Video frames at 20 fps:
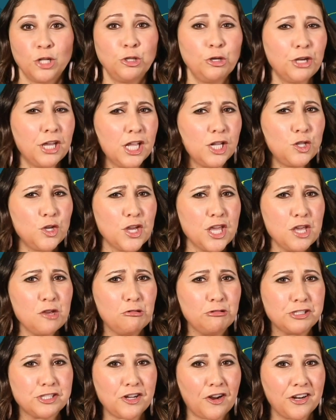Looky, looky
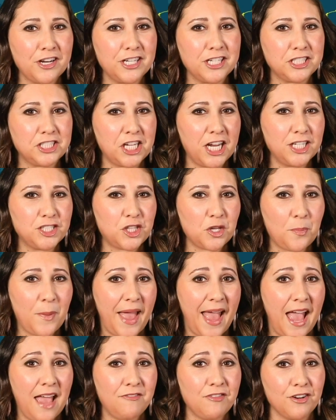who's starting to change their
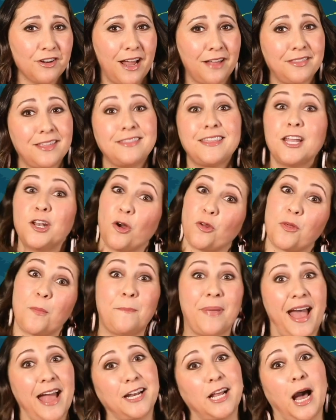behavior now that they know the
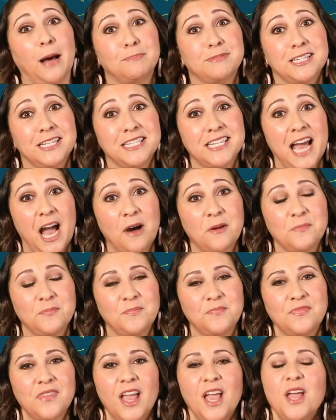bad cop's in town.
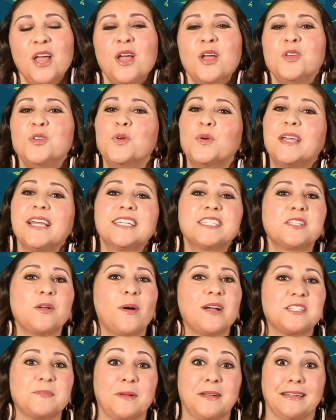You geeks
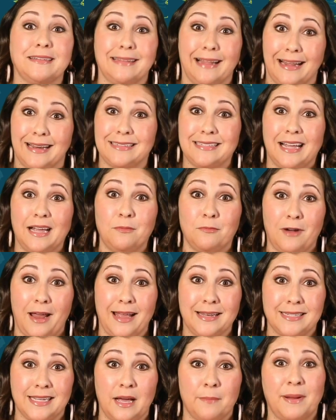know I spend a lot of time
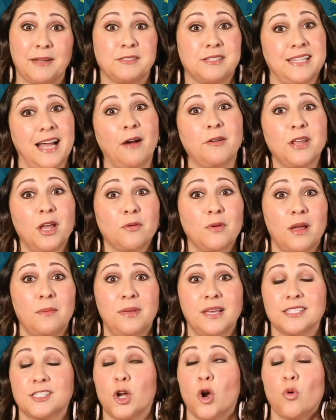ranting about Saudi
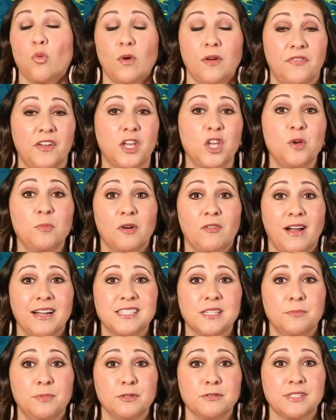Arabia's horrific human
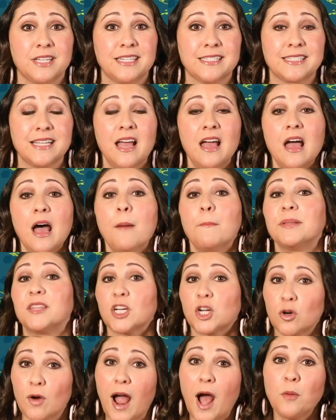rights abuses,
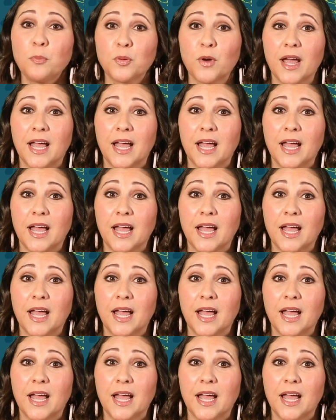but the Crown